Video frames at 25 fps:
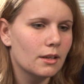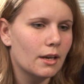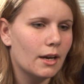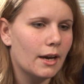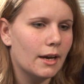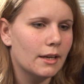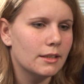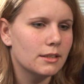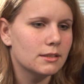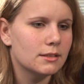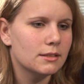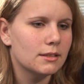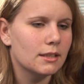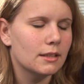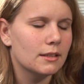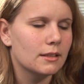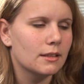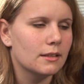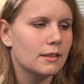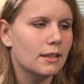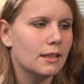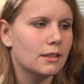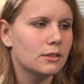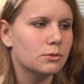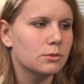I just think that
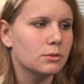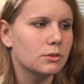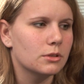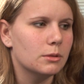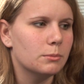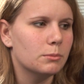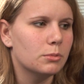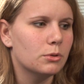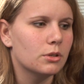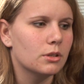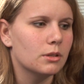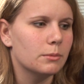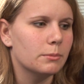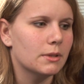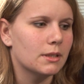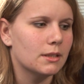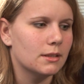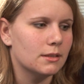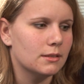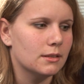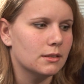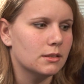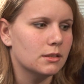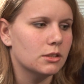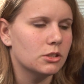that's really important
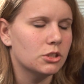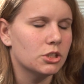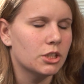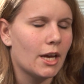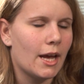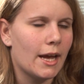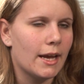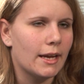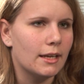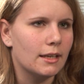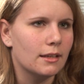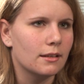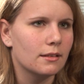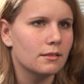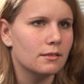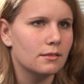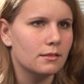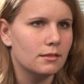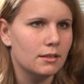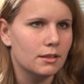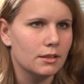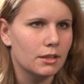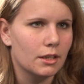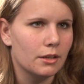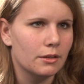because it's a chain,
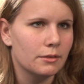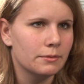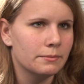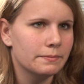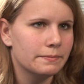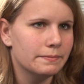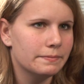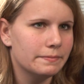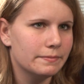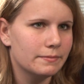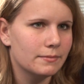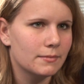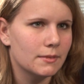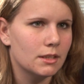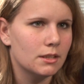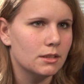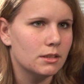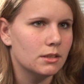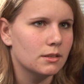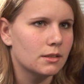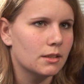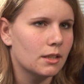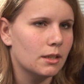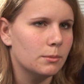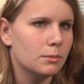you know, it
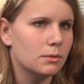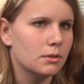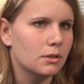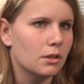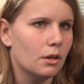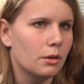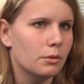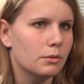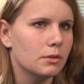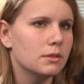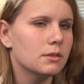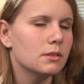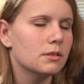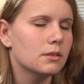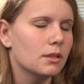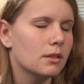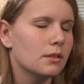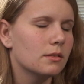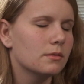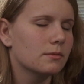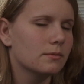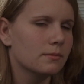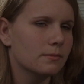just keeps going. So.